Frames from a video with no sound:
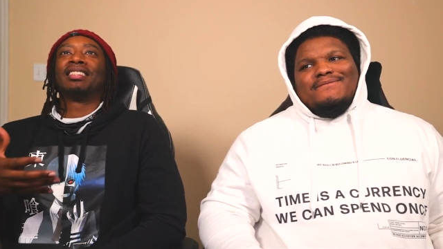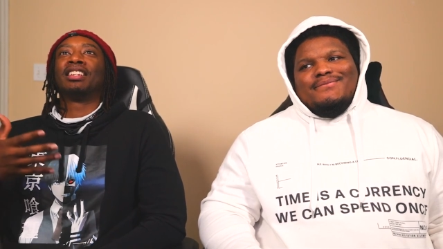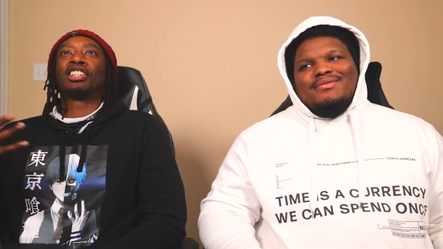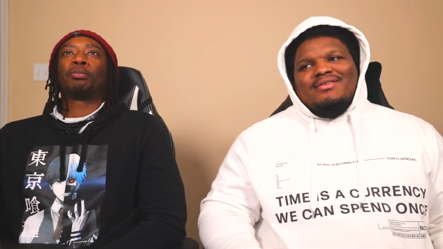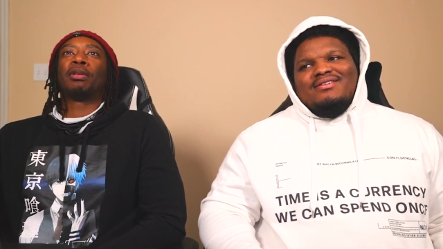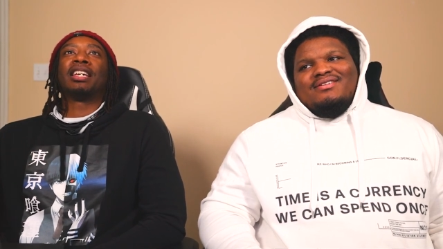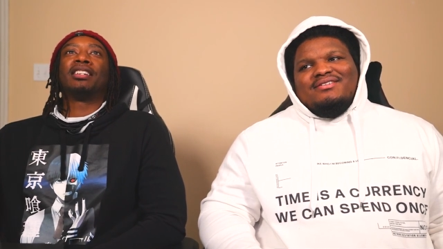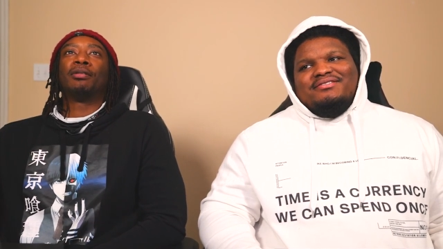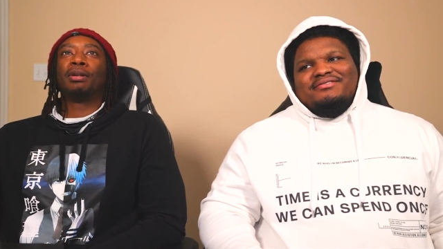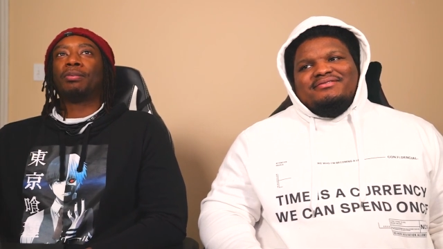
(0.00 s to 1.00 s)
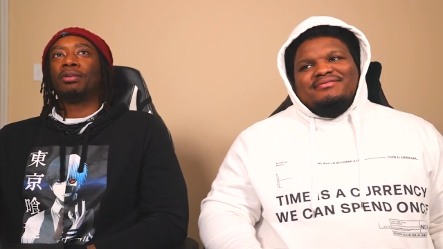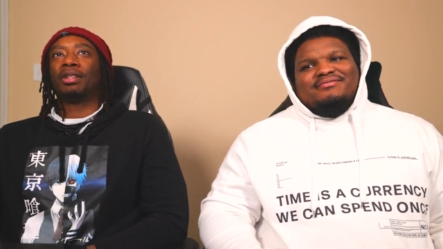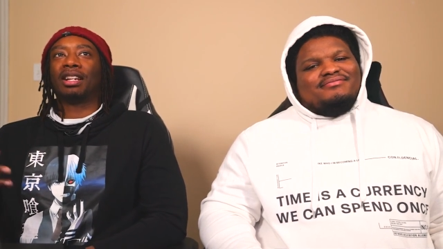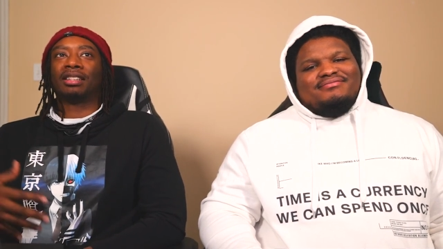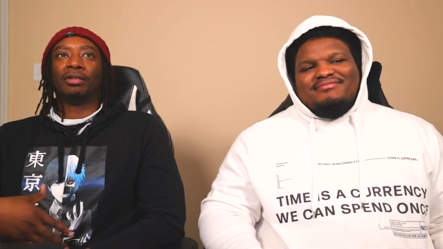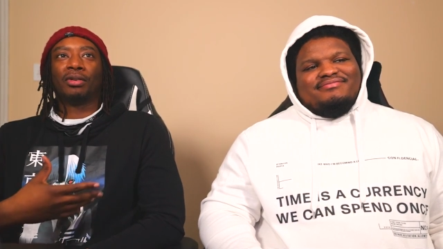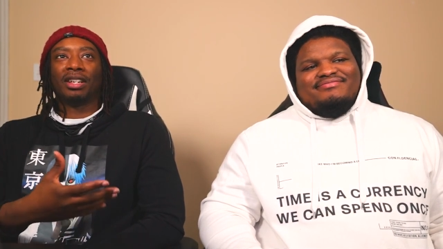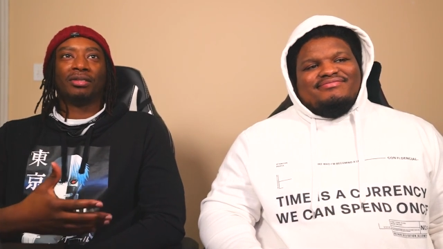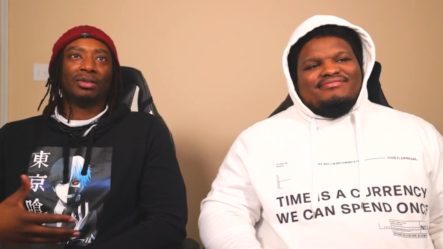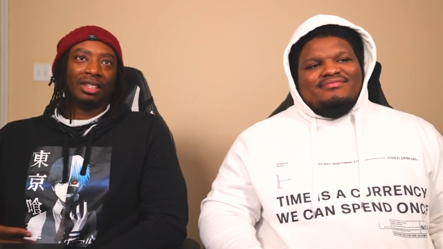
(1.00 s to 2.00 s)
Speaker 1: explain to people like the
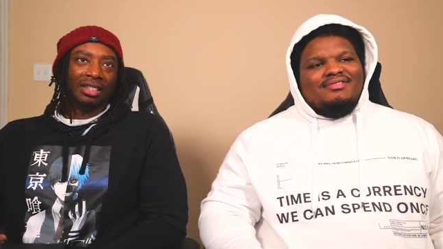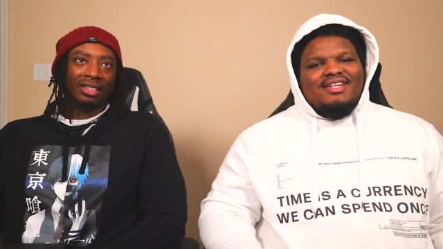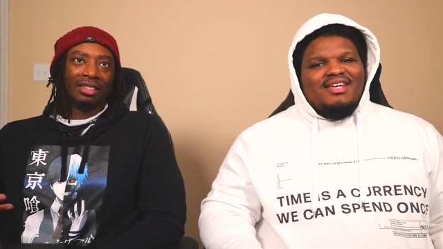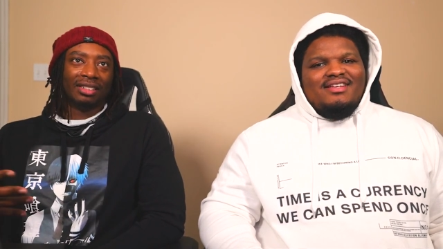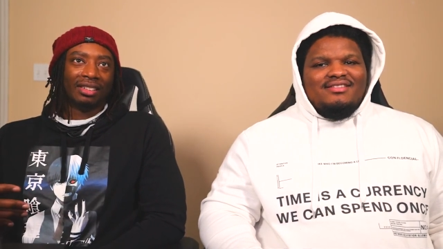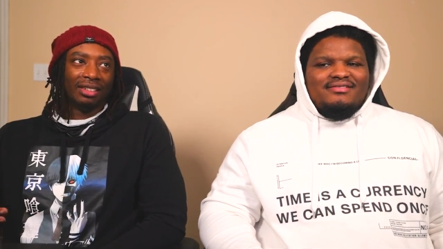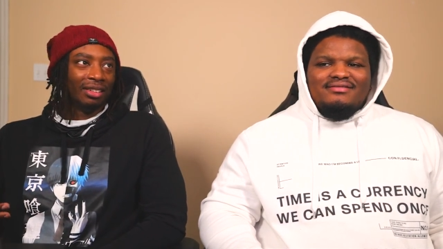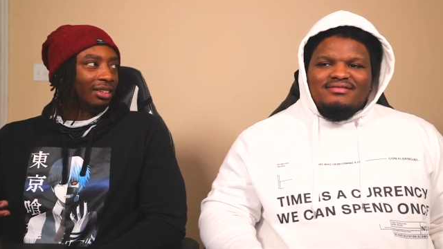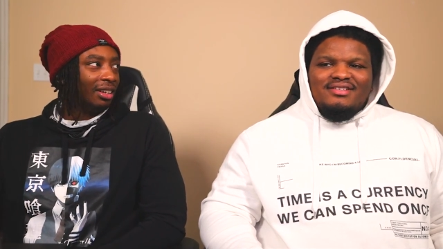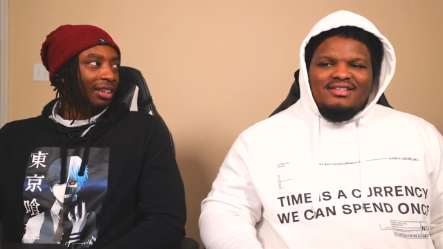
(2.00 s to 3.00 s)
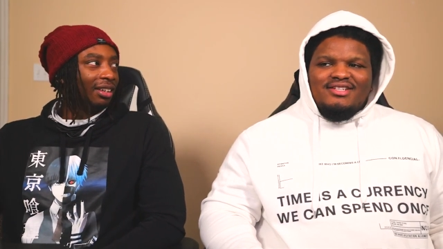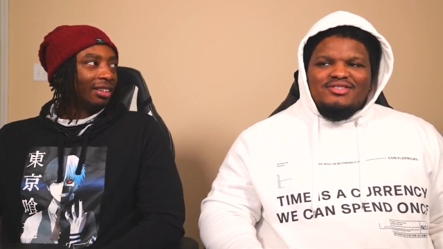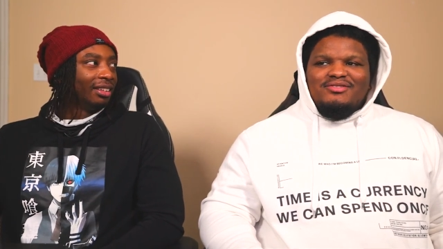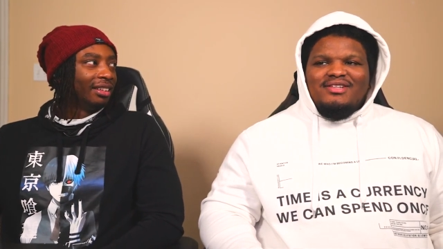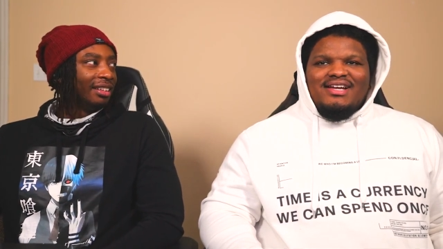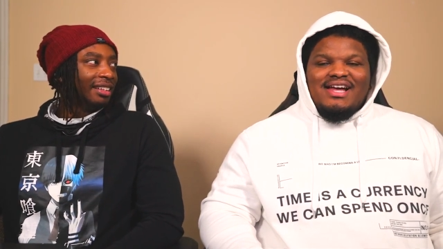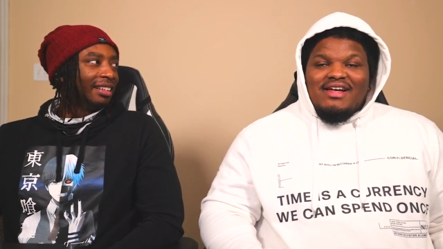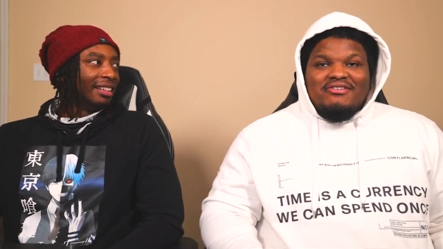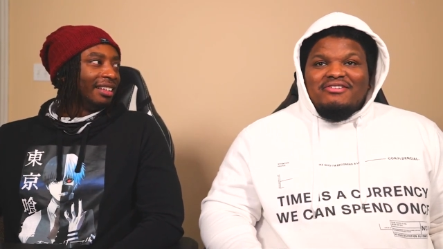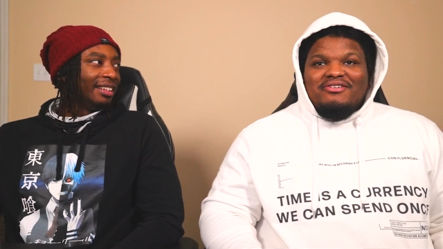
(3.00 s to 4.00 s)
way we can't. Yeah,
Speaker 2: She's like I
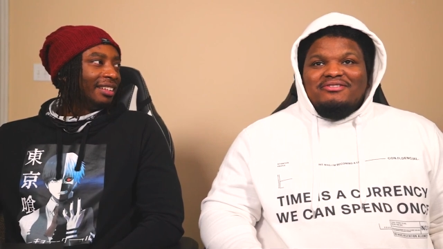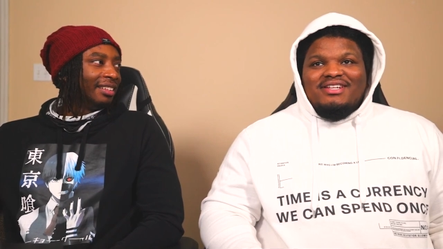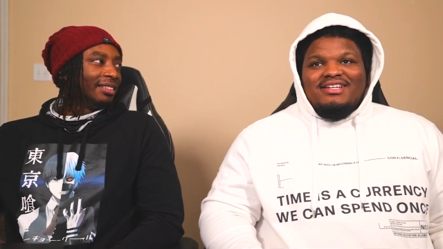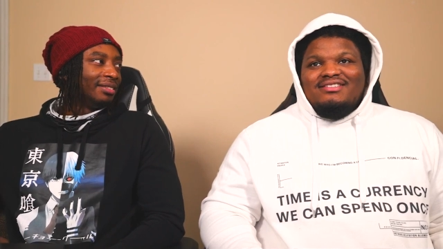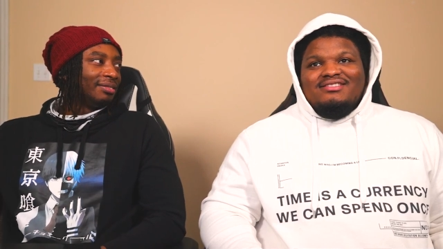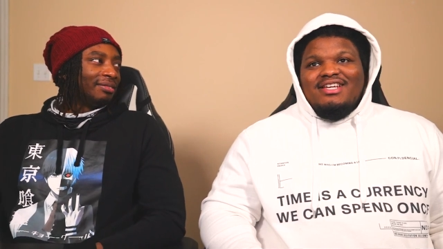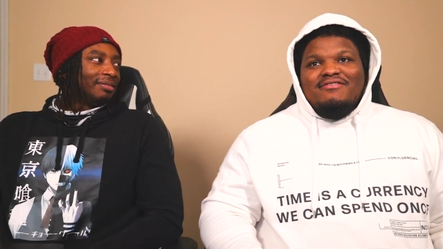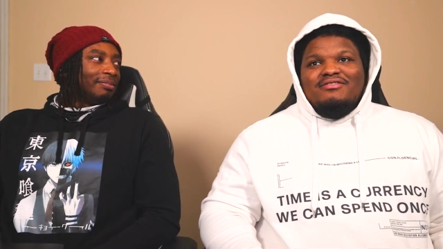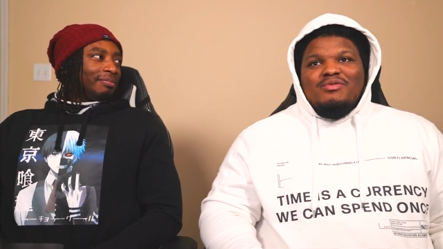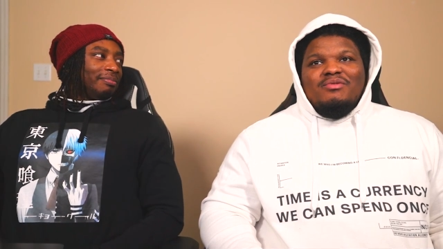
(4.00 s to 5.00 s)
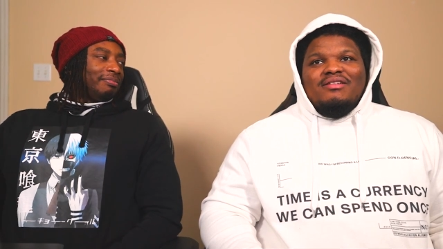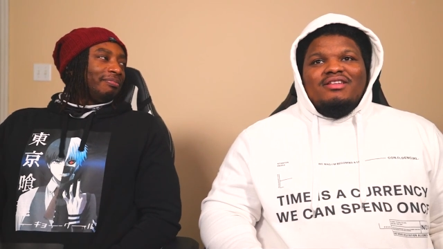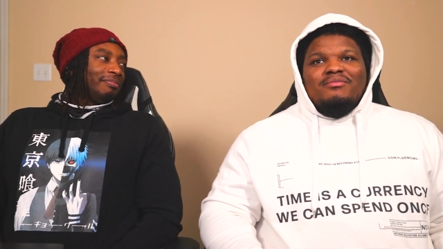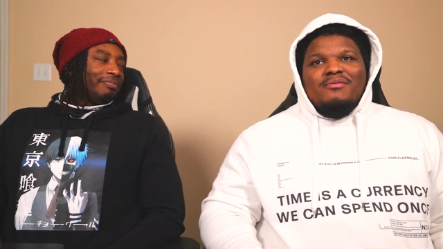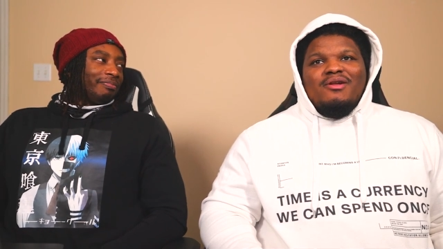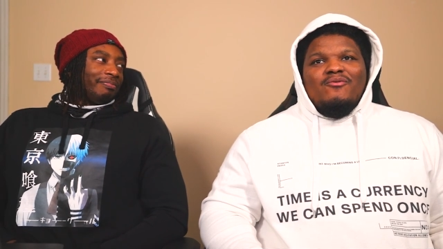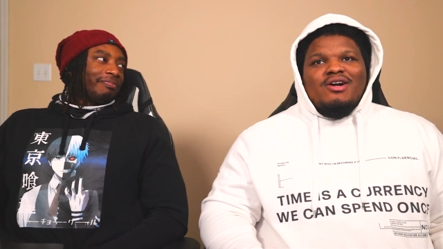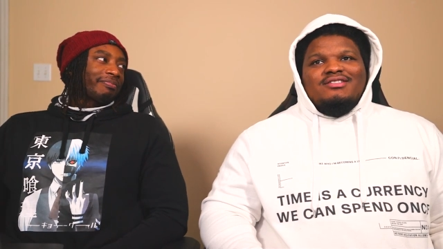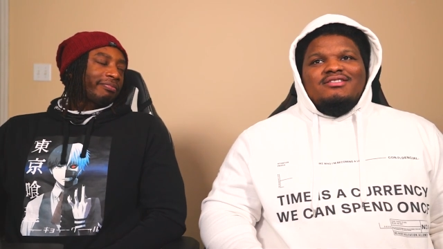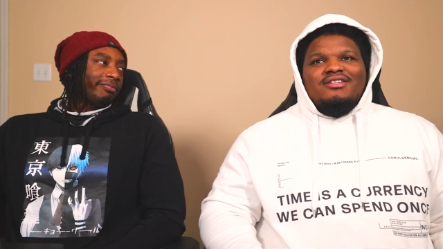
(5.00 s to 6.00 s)
don't know. Like even people, I think people that
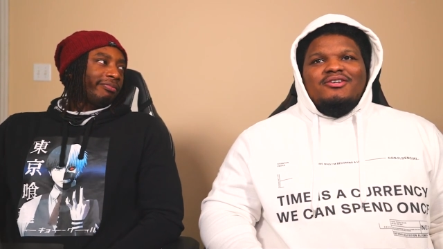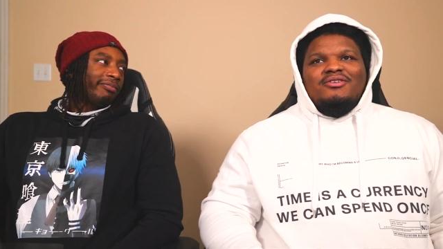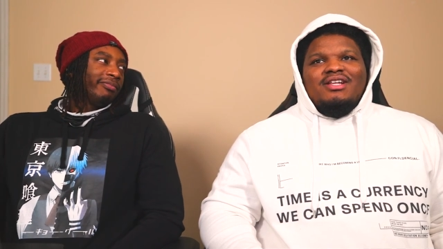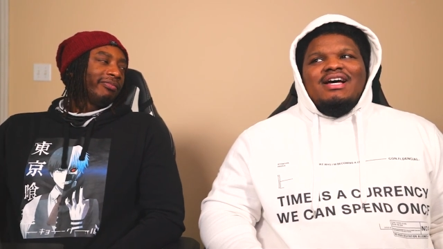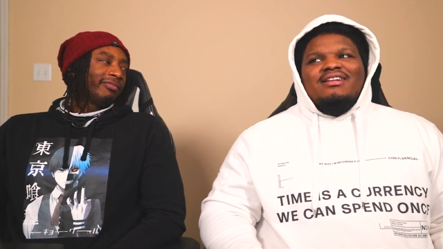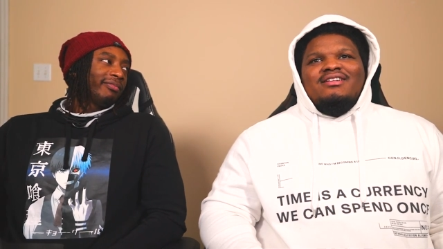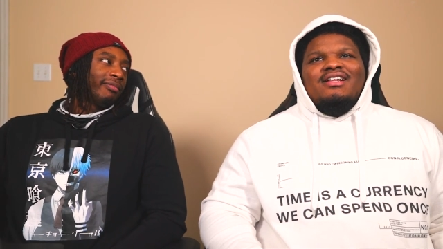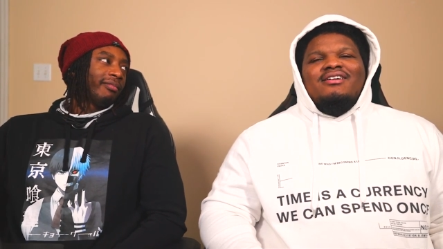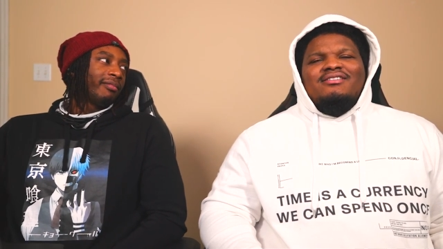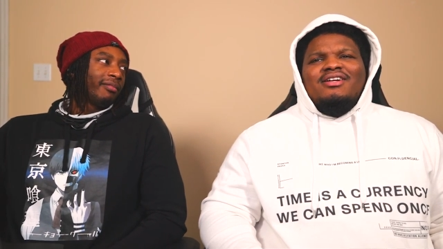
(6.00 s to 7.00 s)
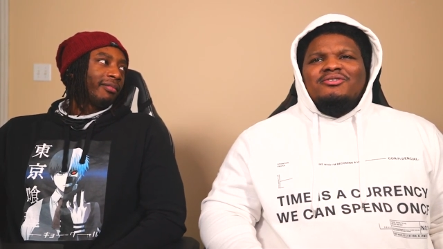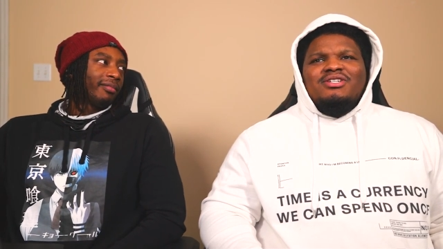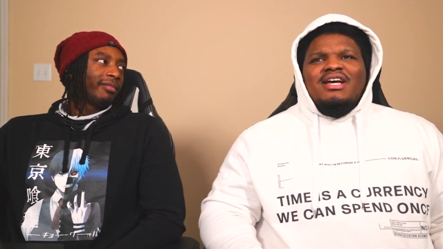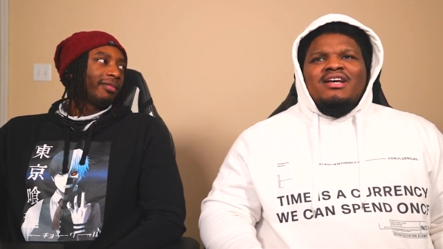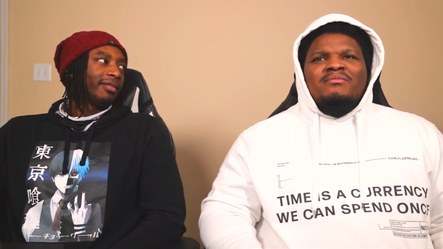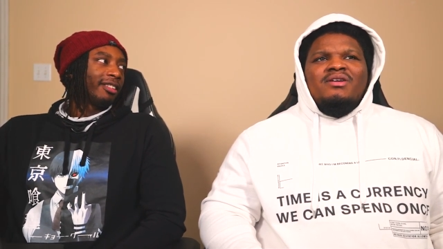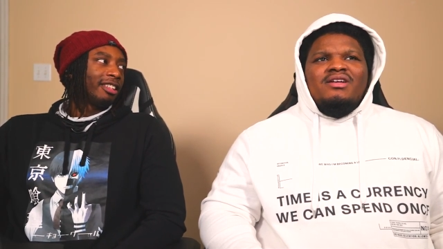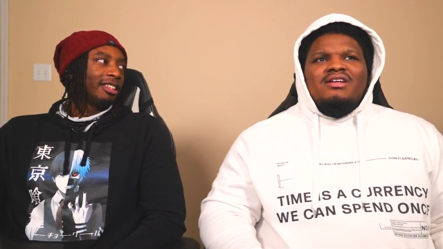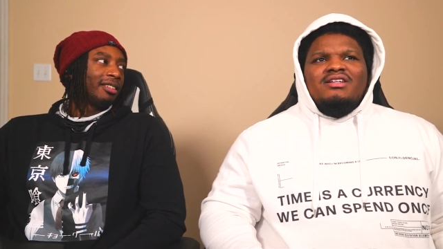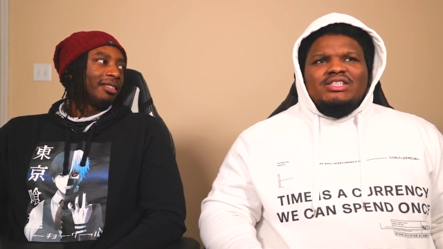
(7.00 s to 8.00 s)
watch us a long, a lot, a long, long time.
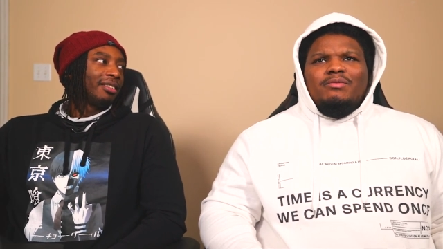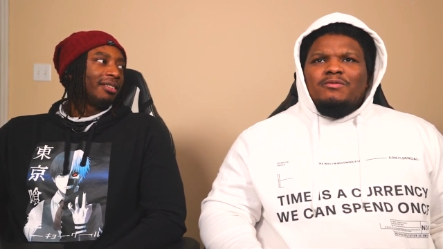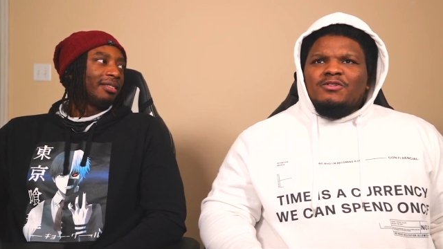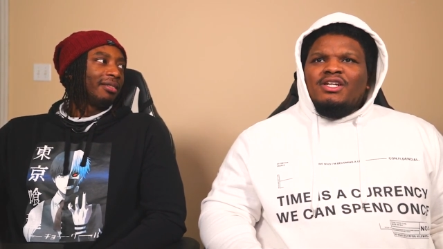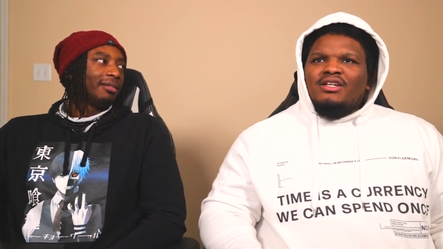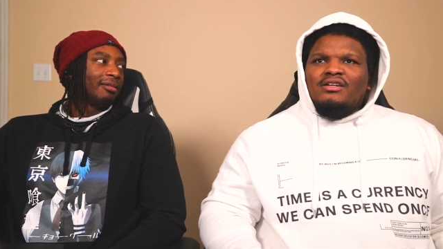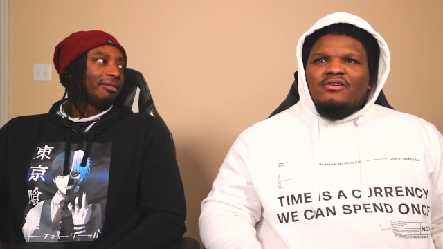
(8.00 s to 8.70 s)
Some people tend to